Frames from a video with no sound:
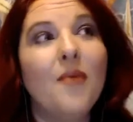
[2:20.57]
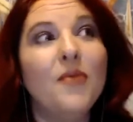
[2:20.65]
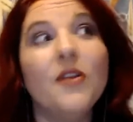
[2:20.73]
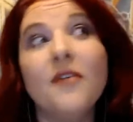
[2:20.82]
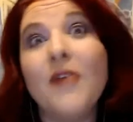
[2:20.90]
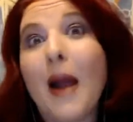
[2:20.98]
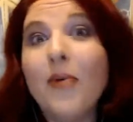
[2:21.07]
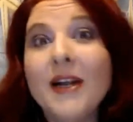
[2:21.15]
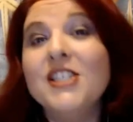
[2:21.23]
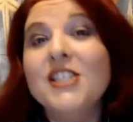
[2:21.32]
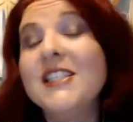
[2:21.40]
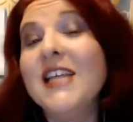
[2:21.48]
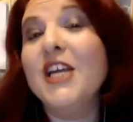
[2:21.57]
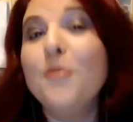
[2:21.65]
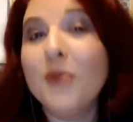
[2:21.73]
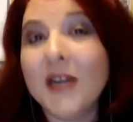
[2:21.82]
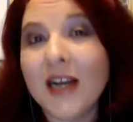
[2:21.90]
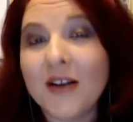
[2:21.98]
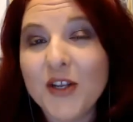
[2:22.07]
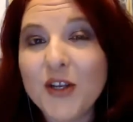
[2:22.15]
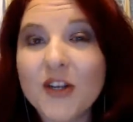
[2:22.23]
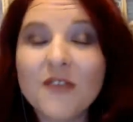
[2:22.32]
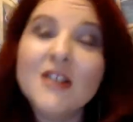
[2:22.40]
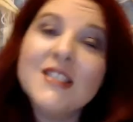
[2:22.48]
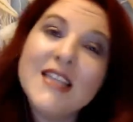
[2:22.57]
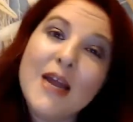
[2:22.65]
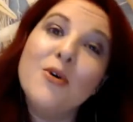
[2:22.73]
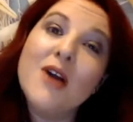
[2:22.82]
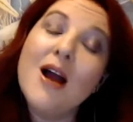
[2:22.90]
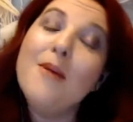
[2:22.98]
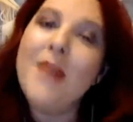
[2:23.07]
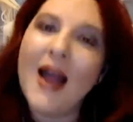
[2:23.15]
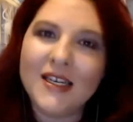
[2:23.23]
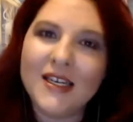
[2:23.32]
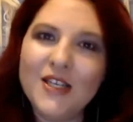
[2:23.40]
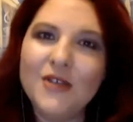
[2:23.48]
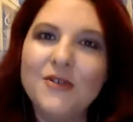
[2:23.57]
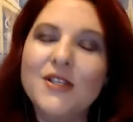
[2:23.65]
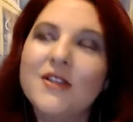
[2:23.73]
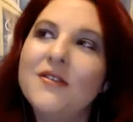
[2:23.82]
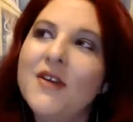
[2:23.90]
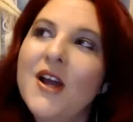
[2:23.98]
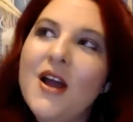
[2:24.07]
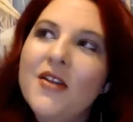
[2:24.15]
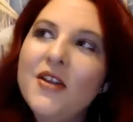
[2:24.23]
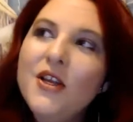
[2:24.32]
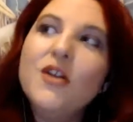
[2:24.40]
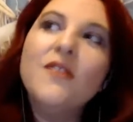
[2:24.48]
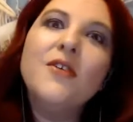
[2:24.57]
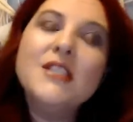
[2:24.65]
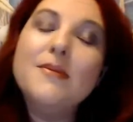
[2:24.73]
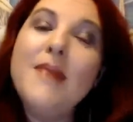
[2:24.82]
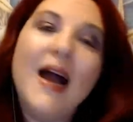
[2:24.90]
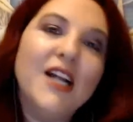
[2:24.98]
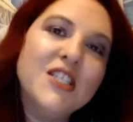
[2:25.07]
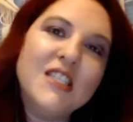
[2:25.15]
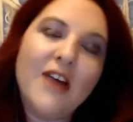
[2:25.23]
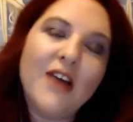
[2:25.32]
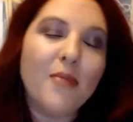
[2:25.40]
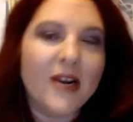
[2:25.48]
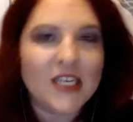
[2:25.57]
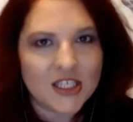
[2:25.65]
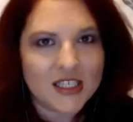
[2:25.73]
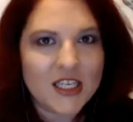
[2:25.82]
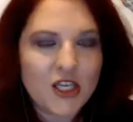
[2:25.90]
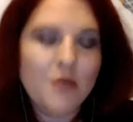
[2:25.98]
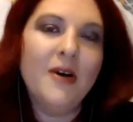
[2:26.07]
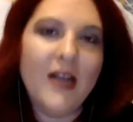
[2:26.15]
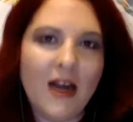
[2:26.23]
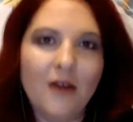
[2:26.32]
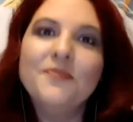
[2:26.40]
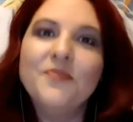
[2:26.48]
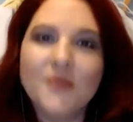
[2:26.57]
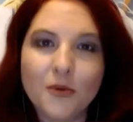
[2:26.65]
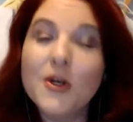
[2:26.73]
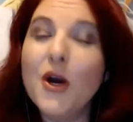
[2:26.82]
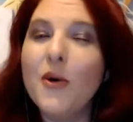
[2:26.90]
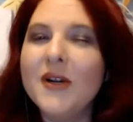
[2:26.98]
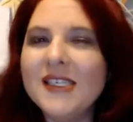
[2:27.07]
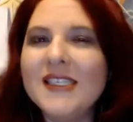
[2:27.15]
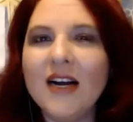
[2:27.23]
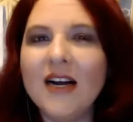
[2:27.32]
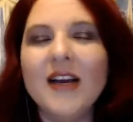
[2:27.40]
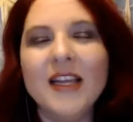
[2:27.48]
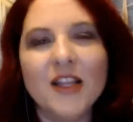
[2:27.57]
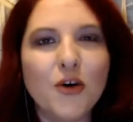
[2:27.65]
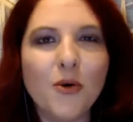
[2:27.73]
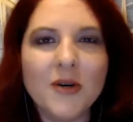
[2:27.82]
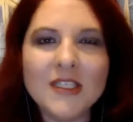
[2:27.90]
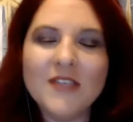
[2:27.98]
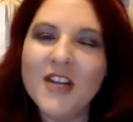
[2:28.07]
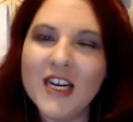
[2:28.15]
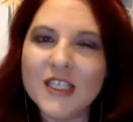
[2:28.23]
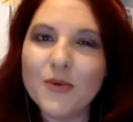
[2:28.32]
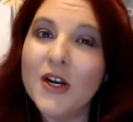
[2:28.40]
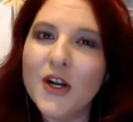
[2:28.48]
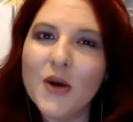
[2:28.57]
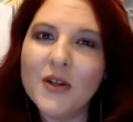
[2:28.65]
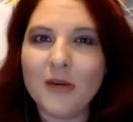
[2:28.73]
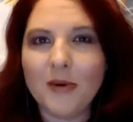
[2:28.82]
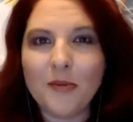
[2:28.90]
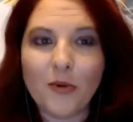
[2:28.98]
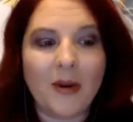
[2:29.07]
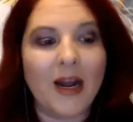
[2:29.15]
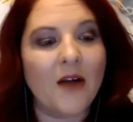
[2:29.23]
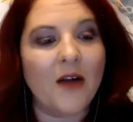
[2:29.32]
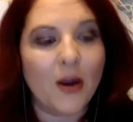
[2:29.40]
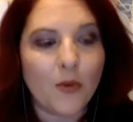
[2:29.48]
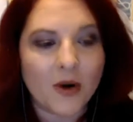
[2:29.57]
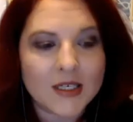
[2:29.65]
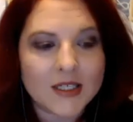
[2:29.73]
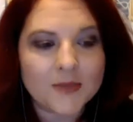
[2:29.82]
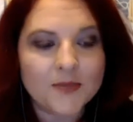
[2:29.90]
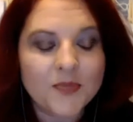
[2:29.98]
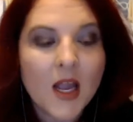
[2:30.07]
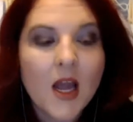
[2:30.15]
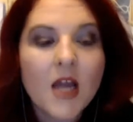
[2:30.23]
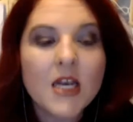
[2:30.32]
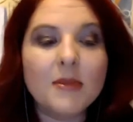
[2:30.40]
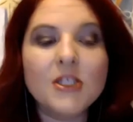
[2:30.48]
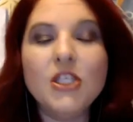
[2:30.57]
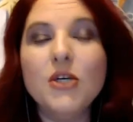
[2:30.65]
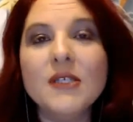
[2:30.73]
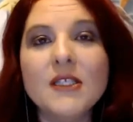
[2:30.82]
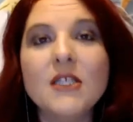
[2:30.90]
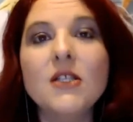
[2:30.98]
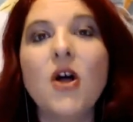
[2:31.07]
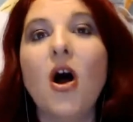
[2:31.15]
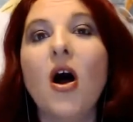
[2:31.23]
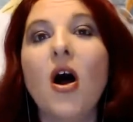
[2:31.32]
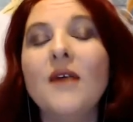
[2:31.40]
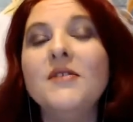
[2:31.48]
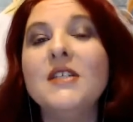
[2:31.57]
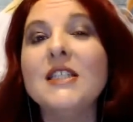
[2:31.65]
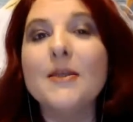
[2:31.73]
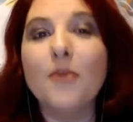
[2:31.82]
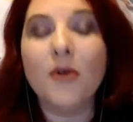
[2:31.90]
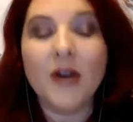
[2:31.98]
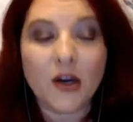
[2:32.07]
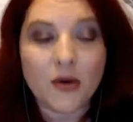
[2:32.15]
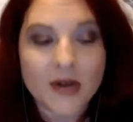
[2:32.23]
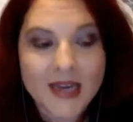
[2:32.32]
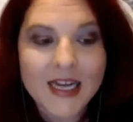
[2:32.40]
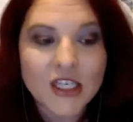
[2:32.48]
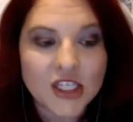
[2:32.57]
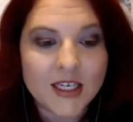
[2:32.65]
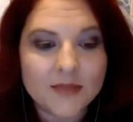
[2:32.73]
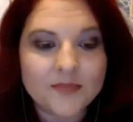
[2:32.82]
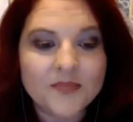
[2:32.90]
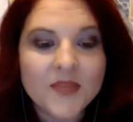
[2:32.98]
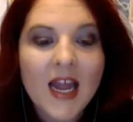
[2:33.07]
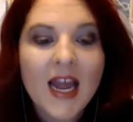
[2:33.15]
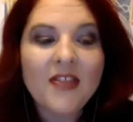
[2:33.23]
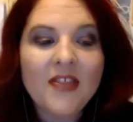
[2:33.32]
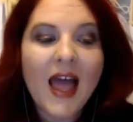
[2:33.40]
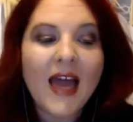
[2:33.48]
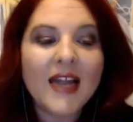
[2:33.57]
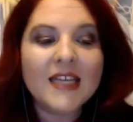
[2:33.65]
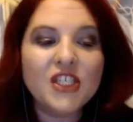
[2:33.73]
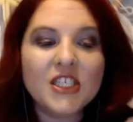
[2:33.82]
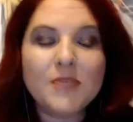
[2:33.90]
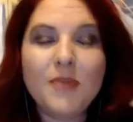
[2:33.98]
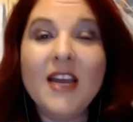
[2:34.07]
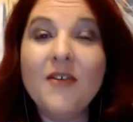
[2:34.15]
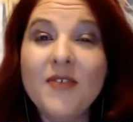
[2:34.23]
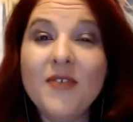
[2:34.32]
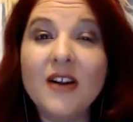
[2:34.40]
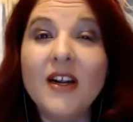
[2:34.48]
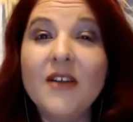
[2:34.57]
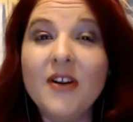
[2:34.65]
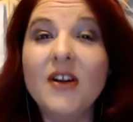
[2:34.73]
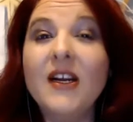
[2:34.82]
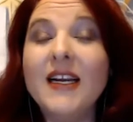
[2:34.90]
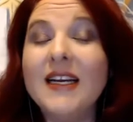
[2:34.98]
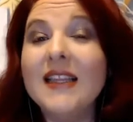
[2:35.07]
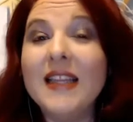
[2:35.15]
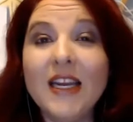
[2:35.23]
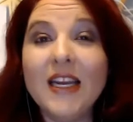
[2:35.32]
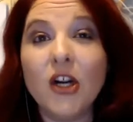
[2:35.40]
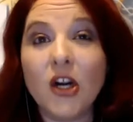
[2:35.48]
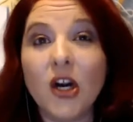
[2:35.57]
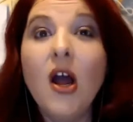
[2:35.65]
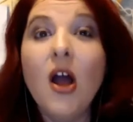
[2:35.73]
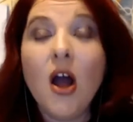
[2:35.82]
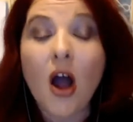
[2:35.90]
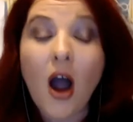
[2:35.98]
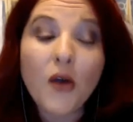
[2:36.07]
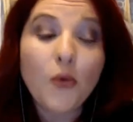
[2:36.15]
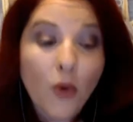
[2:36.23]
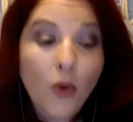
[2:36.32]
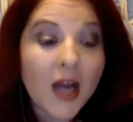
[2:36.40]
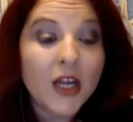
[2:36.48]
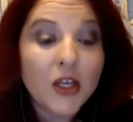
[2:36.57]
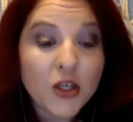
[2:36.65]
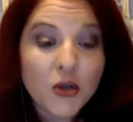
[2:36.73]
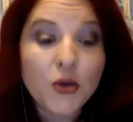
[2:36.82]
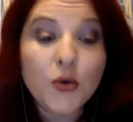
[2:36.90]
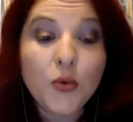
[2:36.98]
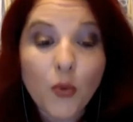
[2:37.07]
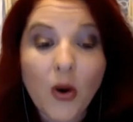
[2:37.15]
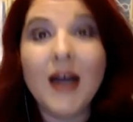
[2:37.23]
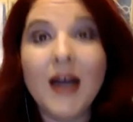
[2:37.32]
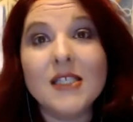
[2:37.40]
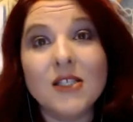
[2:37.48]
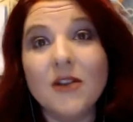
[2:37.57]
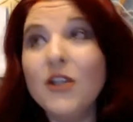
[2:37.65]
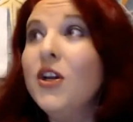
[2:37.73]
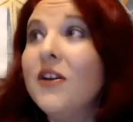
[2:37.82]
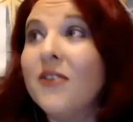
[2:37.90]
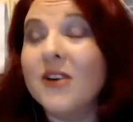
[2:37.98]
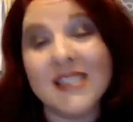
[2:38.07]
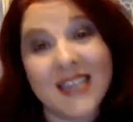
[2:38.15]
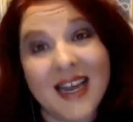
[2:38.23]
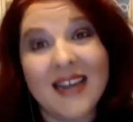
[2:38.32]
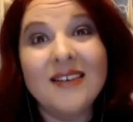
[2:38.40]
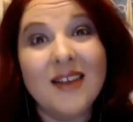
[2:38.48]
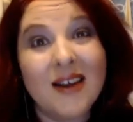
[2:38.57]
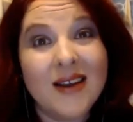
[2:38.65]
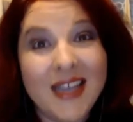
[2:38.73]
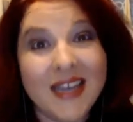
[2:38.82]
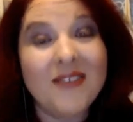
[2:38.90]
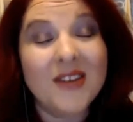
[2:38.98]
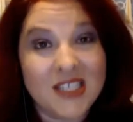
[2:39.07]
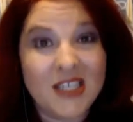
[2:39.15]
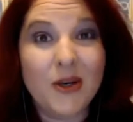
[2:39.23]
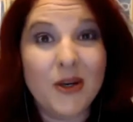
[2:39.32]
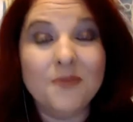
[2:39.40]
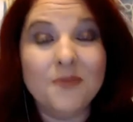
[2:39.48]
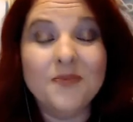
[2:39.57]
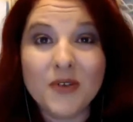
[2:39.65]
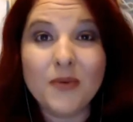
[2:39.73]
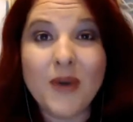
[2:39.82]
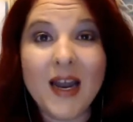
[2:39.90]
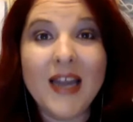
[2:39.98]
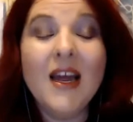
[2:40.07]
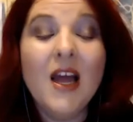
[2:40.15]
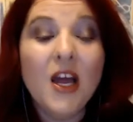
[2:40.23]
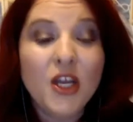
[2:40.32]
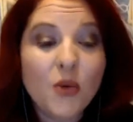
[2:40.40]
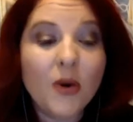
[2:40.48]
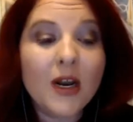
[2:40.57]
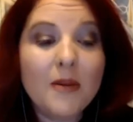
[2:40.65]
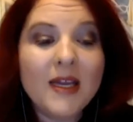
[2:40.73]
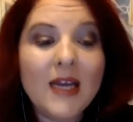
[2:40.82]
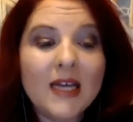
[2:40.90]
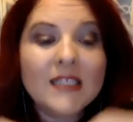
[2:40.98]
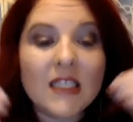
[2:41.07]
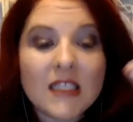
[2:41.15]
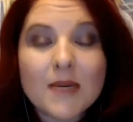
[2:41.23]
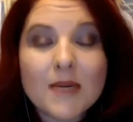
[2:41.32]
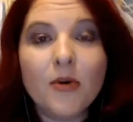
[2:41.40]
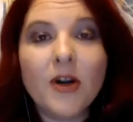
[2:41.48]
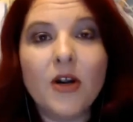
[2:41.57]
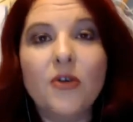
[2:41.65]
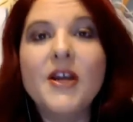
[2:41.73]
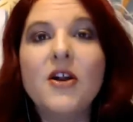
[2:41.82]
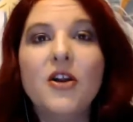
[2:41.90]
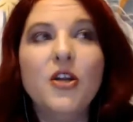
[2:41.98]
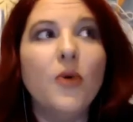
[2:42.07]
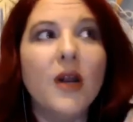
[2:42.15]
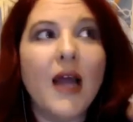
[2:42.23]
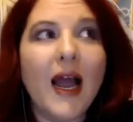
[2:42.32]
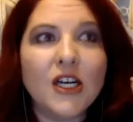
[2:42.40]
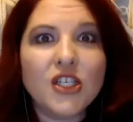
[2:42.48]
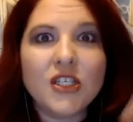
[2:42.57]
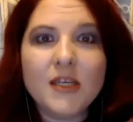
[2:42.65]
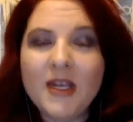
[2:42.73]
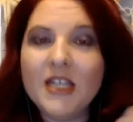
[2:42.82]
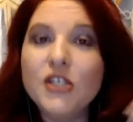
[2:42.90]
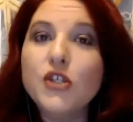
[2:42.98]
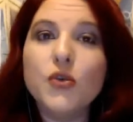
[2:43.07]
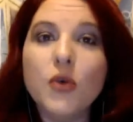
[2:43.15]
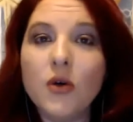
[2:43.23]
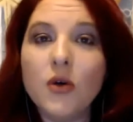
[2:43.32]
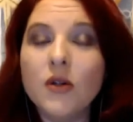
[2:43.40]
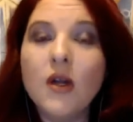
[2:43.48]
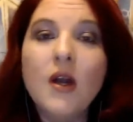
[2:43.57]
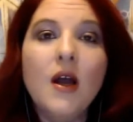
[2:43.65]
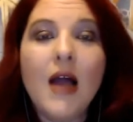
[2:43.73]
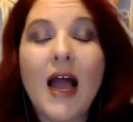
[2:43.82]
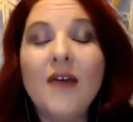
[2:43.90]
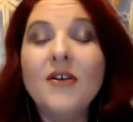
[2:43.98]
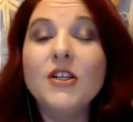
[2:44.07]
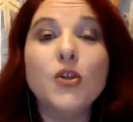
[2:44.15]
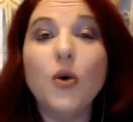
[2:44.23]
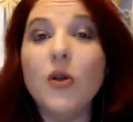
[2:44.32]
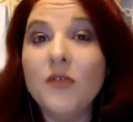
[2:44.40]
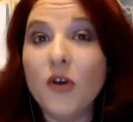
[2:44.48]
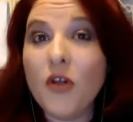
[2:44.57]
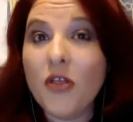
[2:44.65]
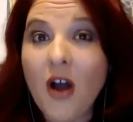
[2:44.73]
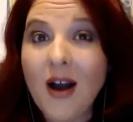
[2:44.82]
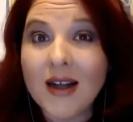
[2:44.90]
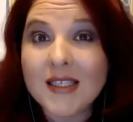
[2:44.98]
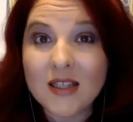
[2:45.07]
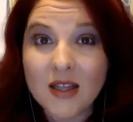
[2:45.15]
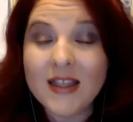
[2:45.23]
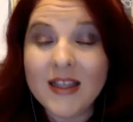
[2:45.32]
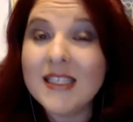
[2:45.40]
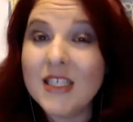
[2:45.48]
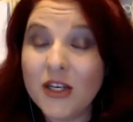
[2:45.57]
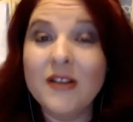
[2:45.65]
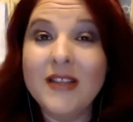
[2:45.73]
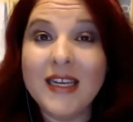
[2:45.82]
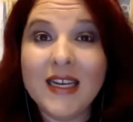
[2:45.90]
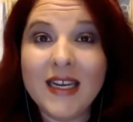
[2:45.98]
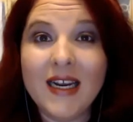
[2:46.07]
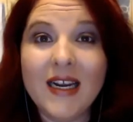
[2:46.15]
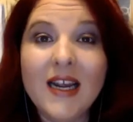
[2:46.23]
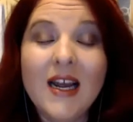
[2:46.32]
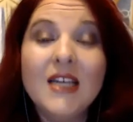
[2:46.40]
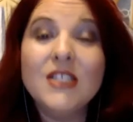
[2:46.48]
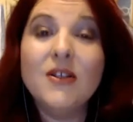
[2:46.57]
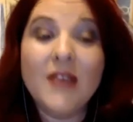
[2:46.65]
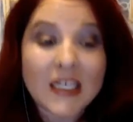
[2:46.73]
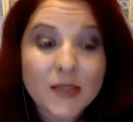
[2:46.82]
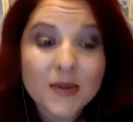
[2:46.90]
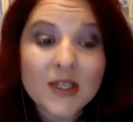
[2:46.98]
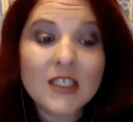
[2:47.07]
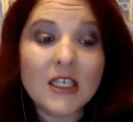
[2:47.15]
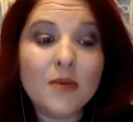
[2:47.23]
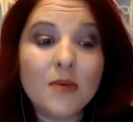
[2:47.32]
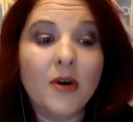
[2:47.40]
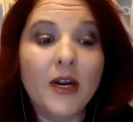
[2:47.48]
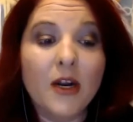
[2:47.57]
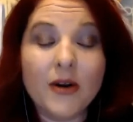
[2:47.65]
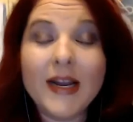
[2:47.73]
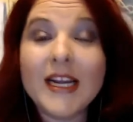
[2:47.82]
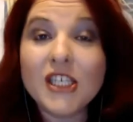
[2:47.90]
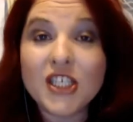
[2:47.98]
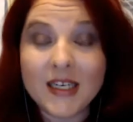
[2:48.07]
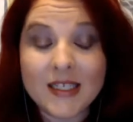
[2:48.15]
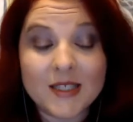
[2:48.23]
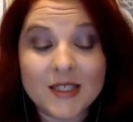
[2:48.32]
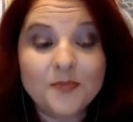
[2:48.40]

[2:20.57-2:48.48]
the vibrations that you put out in the universe, they will come back to you. So the universe matches the vibrations that you put out. We'll go in detail in the course if you guys want to know a little bit more about how that works. Number 2 is the law of deliberate creation. And that is just being very, very clear on what you want so the universe can give it to you, right? You want to be a deliberate creator. You want to actually be controlled, have control of your thoughts and the things that you're thinking. So that's what the deliberate creation is.